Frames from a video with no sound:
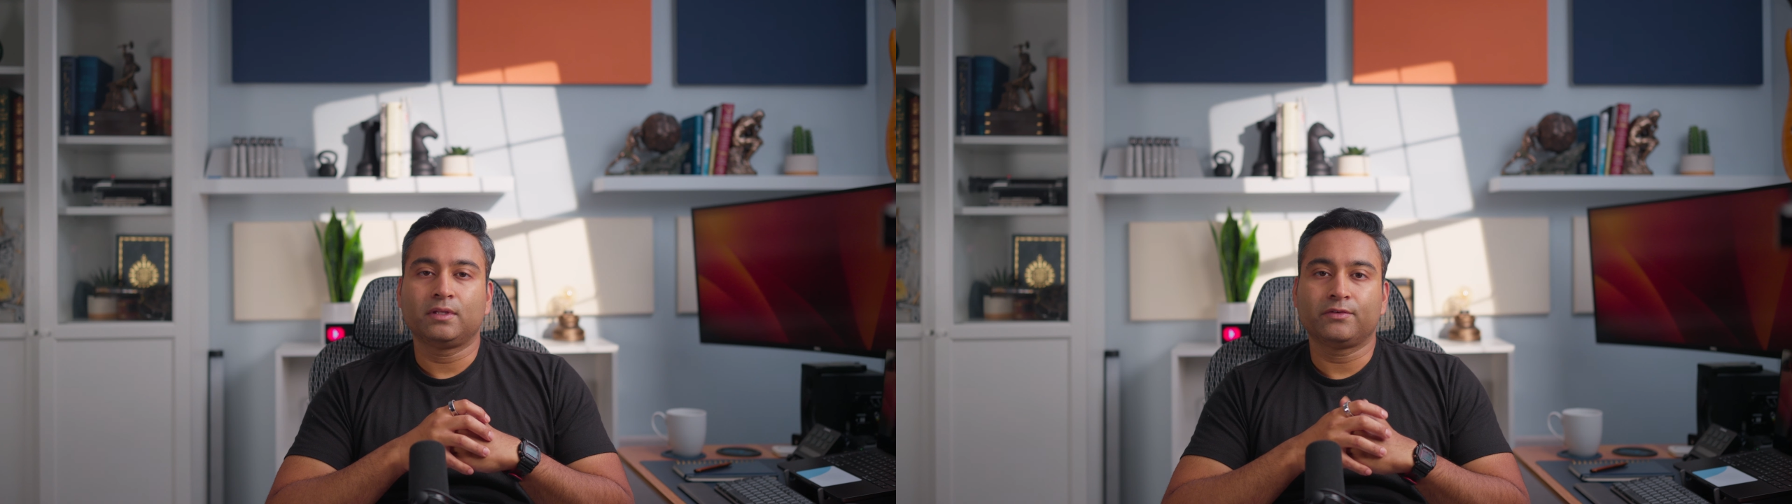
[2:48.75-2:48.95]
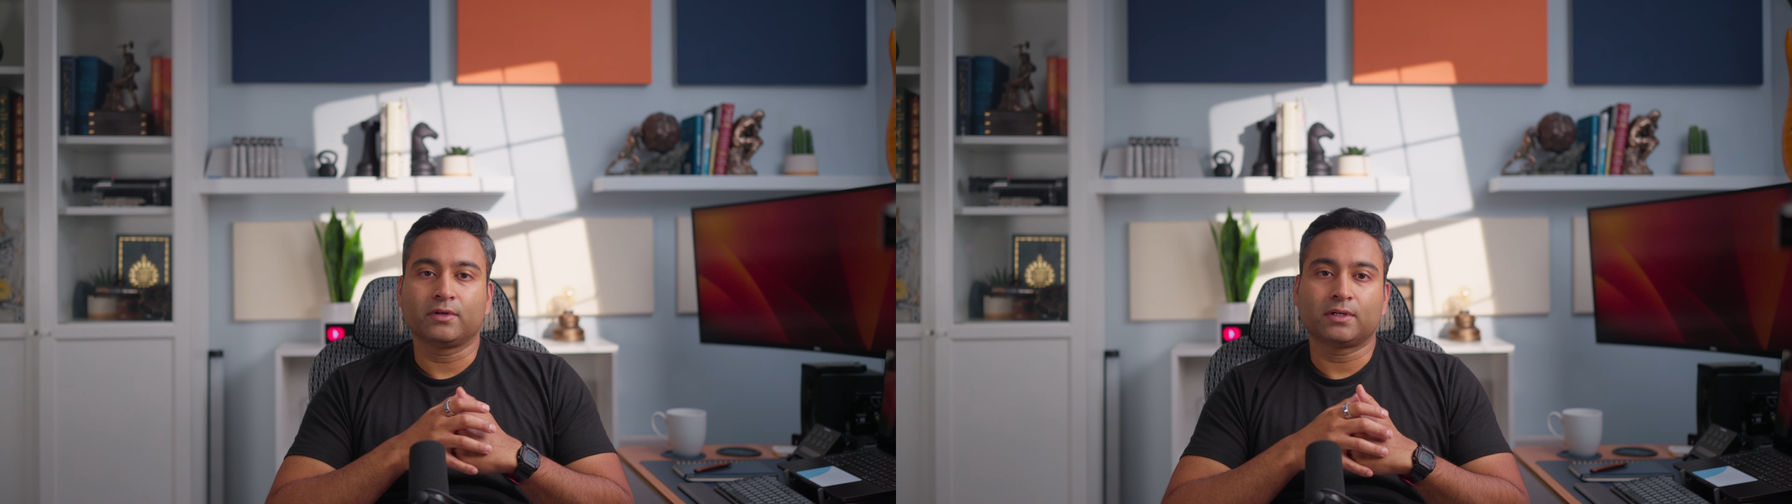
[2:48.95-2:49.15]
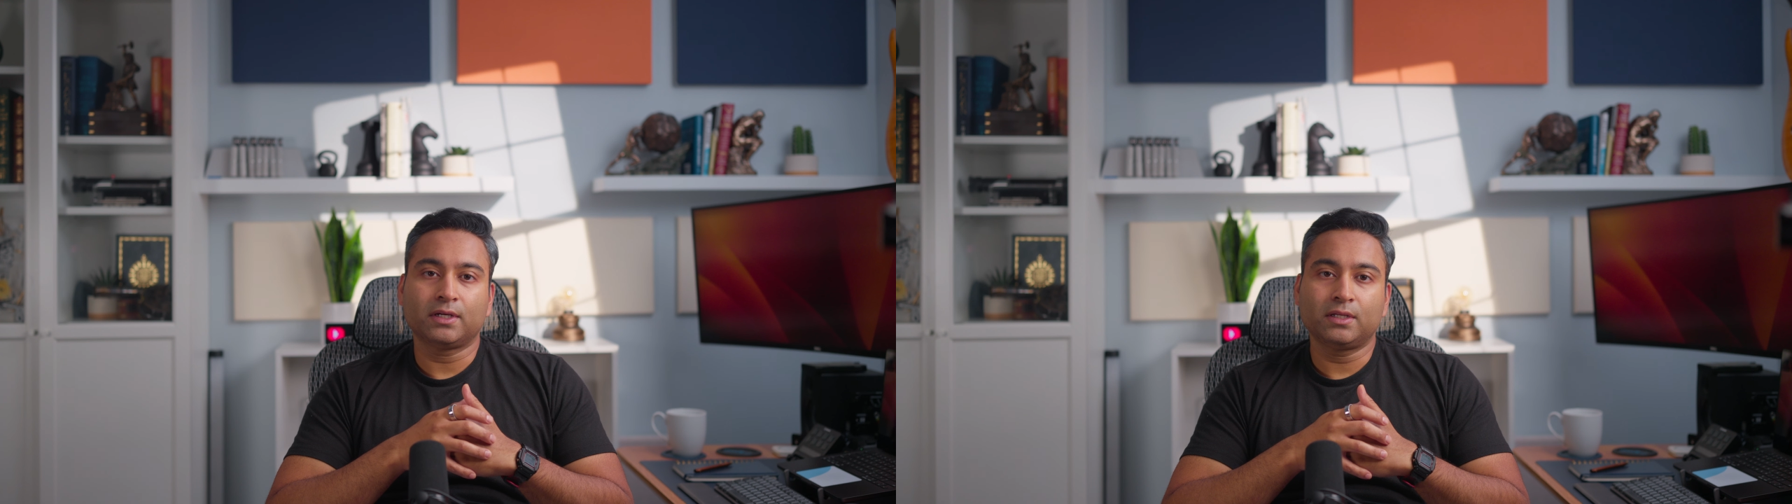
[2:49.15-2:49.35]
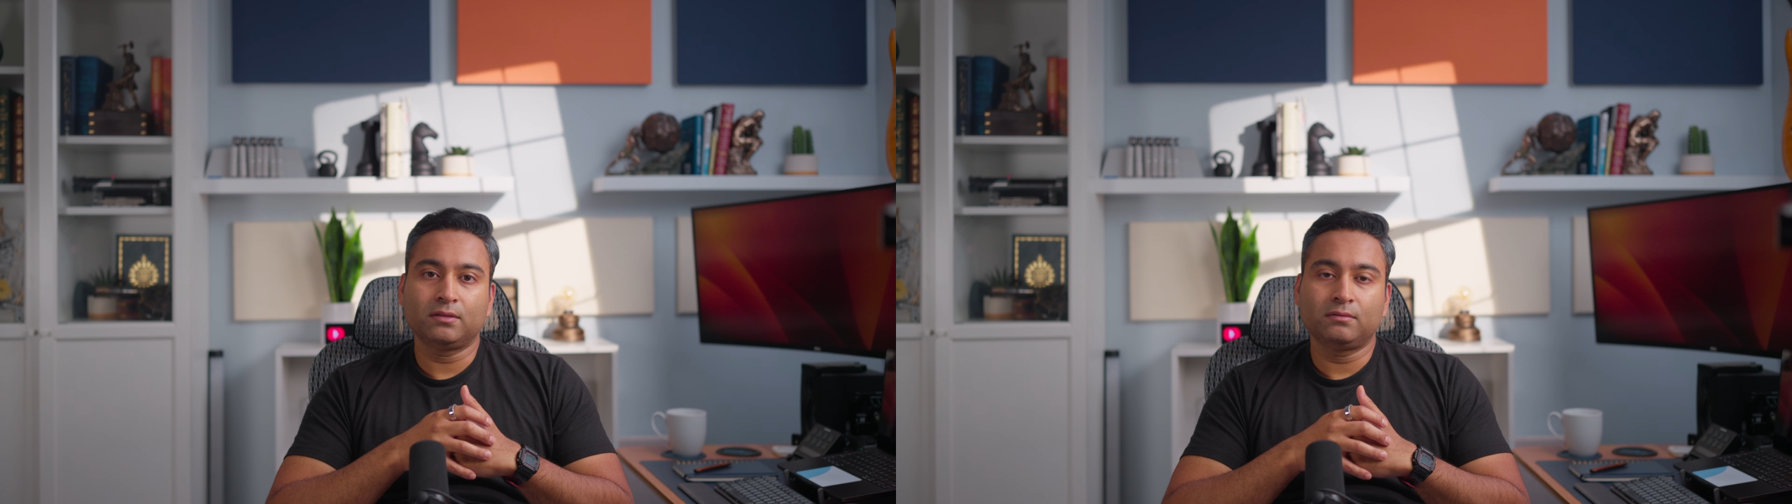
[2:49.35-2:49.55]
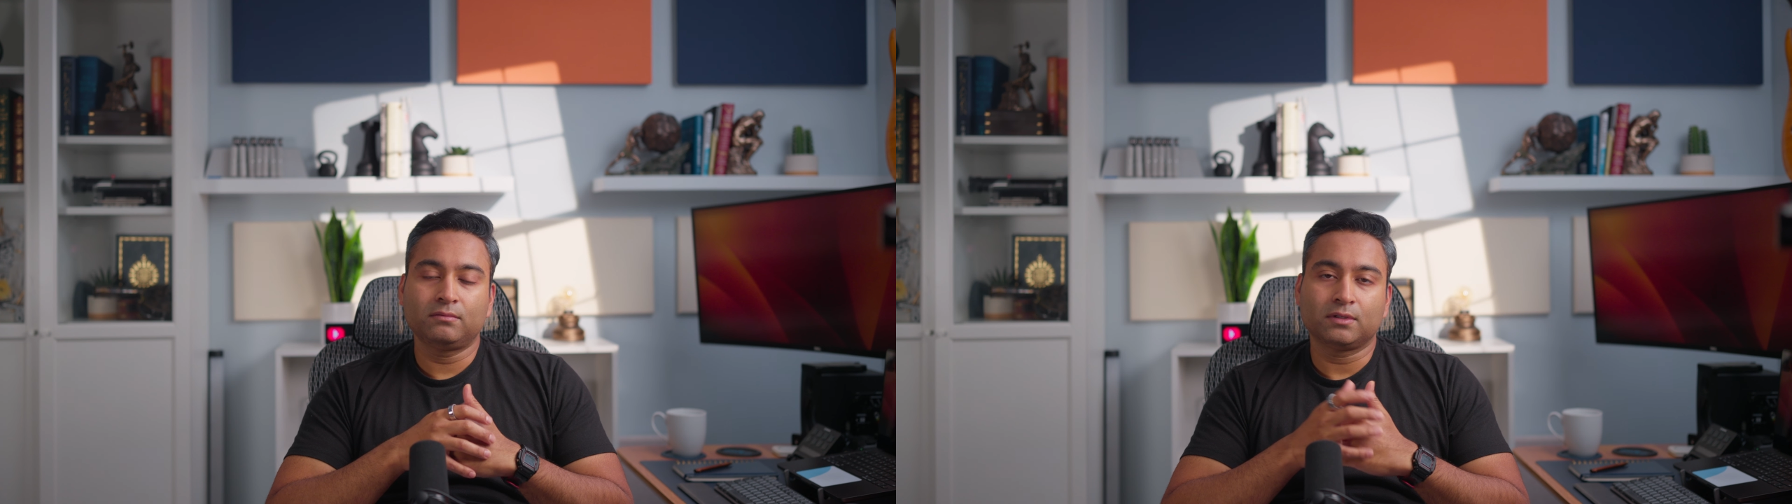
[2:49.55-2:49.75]
If you're
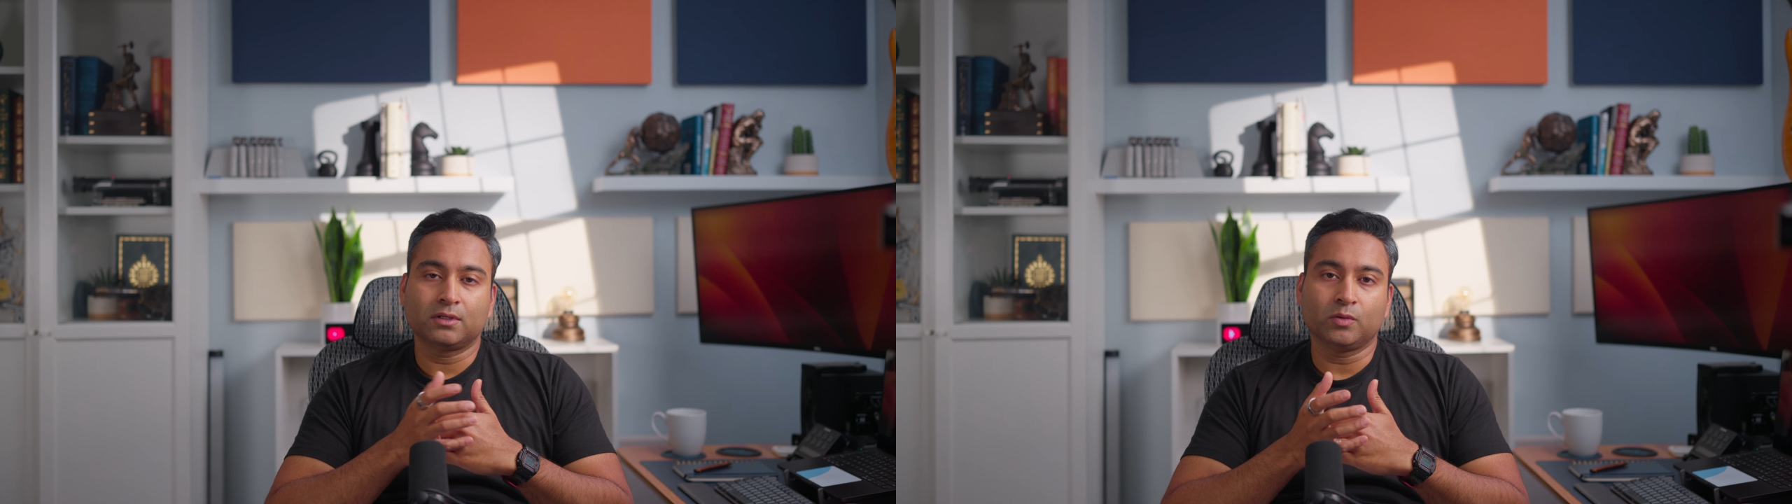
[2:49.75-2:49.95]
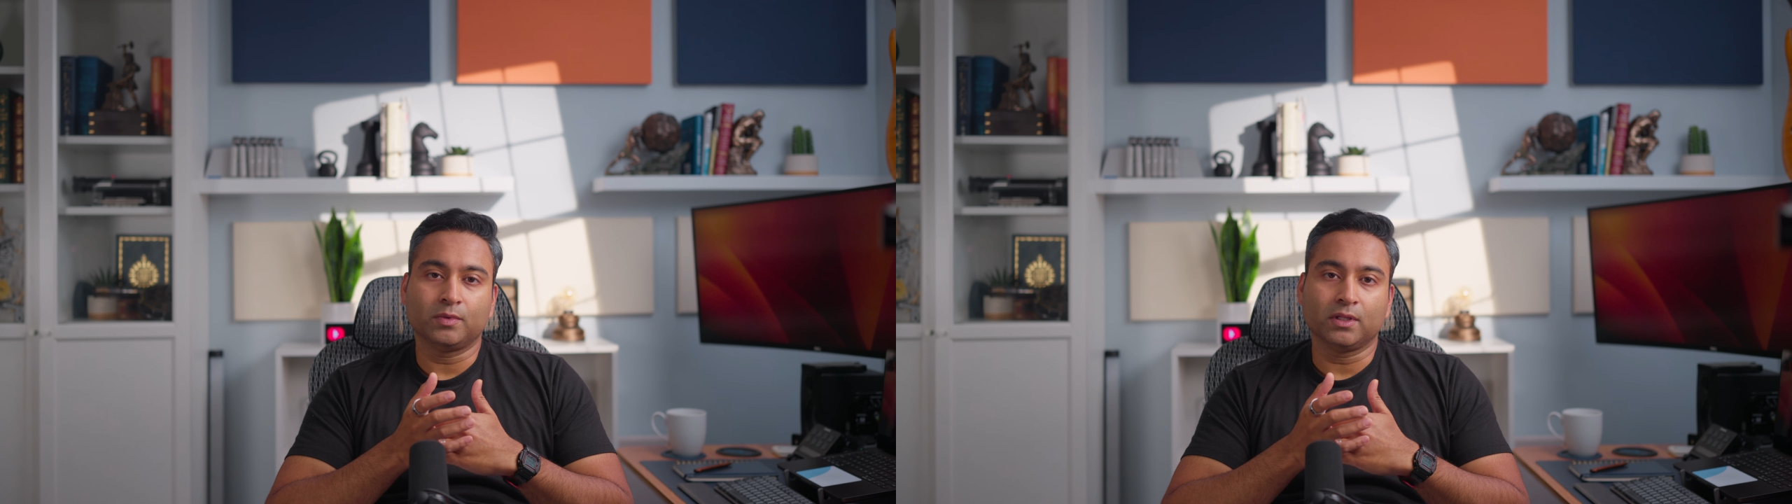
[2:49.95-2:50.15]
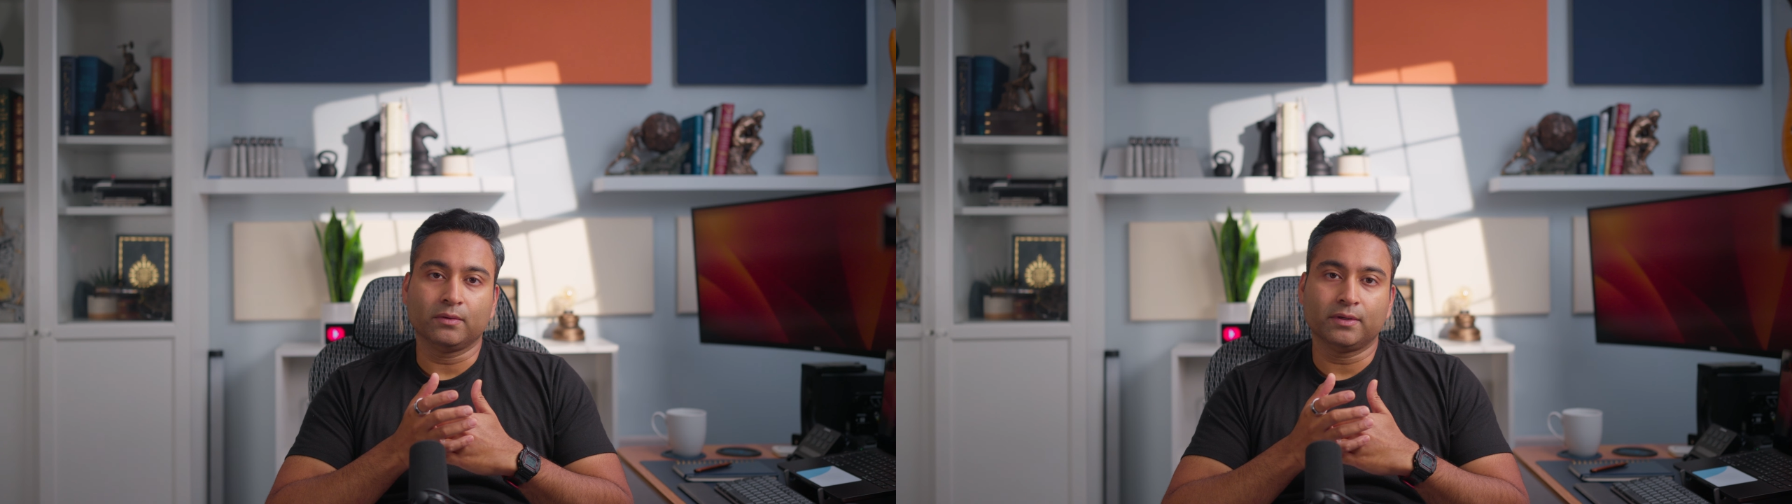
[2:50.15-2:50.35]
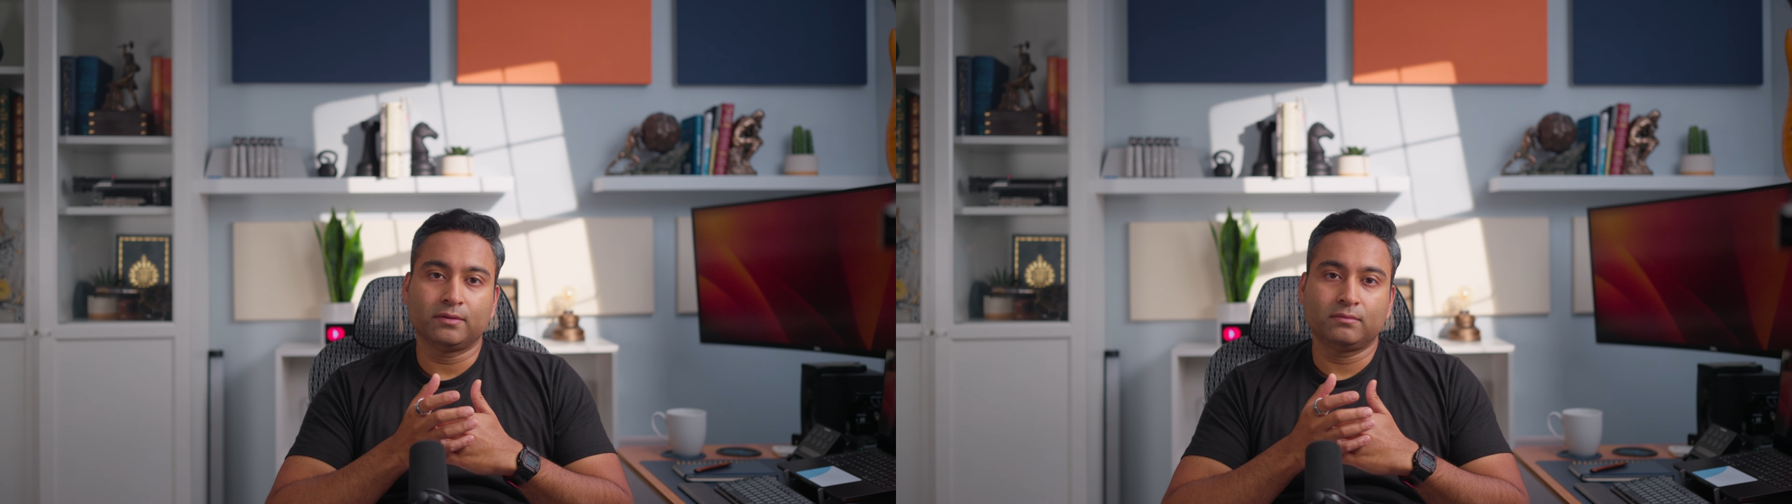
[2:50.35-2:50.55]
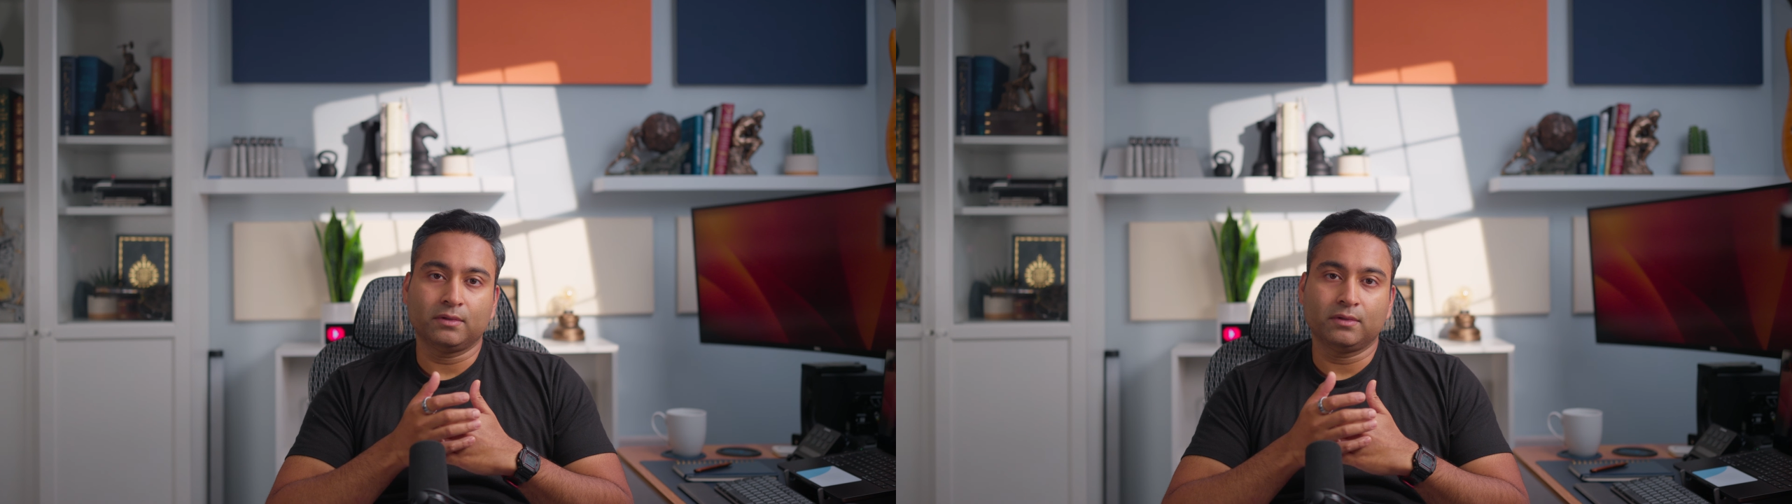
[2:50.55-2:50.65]
cutting, you go below it.